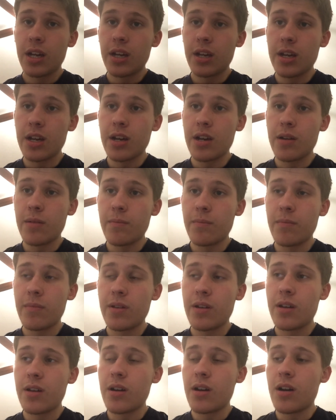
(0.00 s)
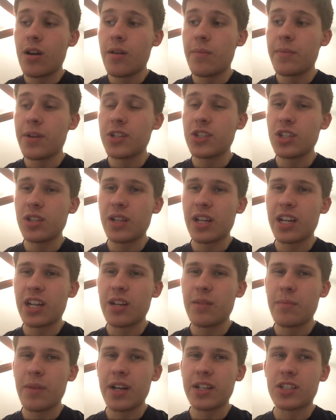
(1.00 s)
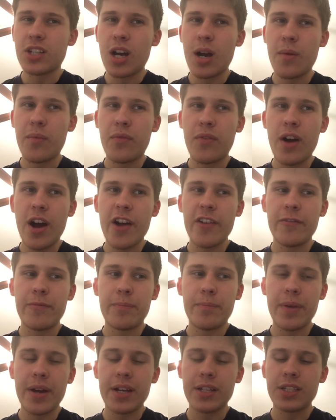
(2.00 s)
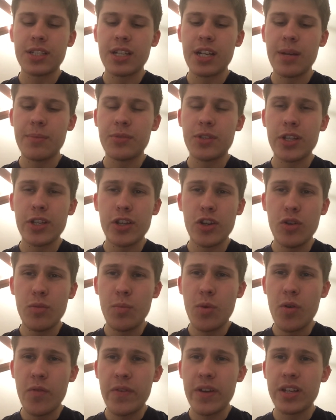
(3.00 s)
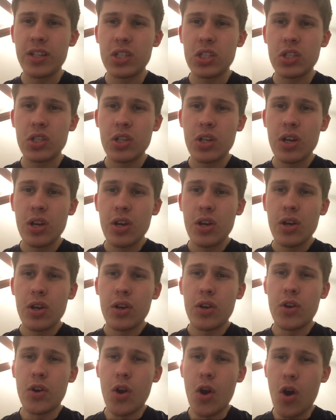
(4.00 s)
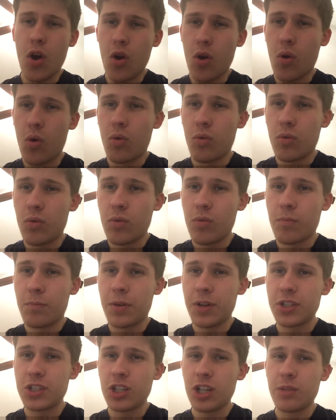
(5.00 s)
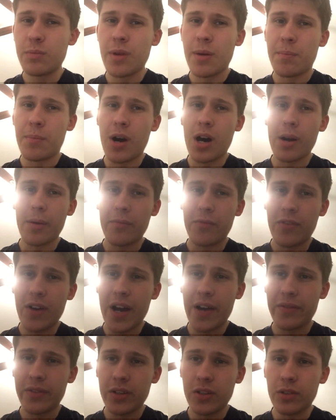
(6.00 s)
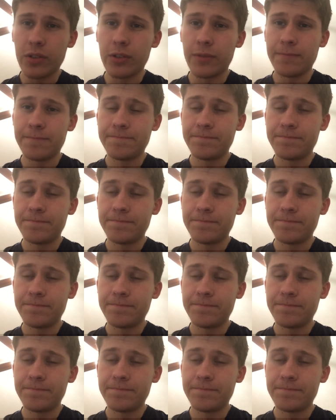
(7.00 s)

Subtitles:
Is it like in my top 5 best MCU movies? No, but it's not in my bottom 5 either.